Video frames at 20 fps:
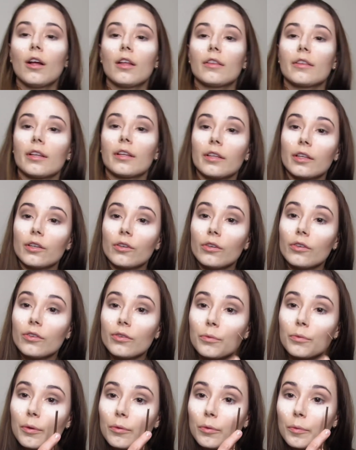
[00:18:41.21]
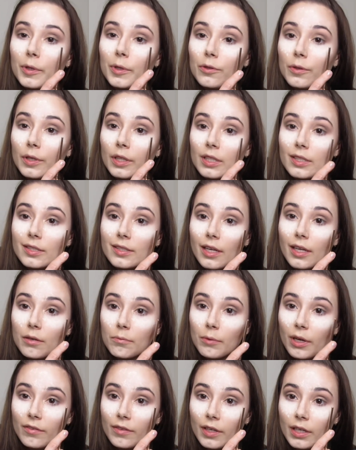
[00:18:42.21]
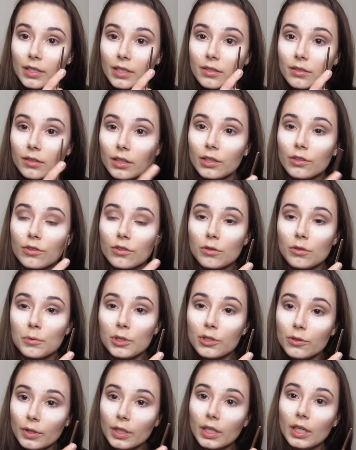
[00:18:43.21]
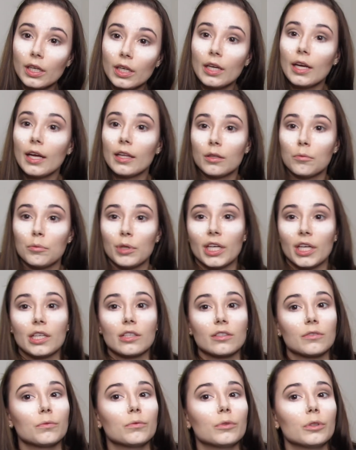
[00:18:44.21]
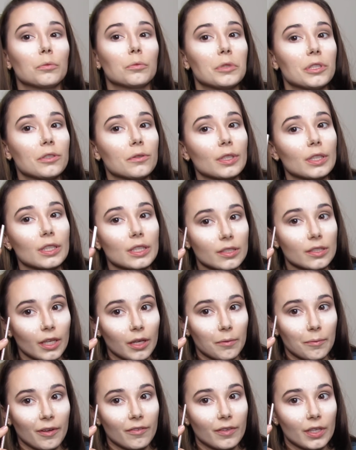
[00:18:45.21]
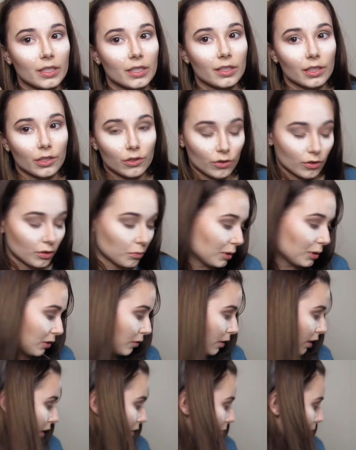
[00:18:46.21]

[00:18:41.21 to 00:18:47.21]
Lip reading: the littles, we will be doing this side of my face like you should be doing it, and the bigs will be doing this side of my face like you should be doing it.